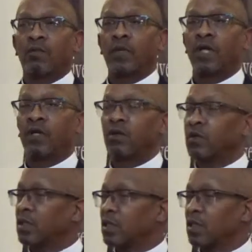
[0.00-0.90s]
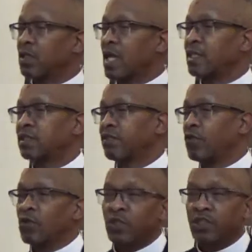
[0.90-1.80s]
But that's
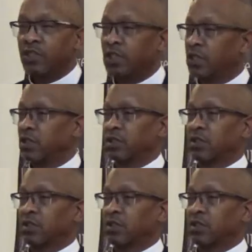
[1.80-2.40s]
foolishness.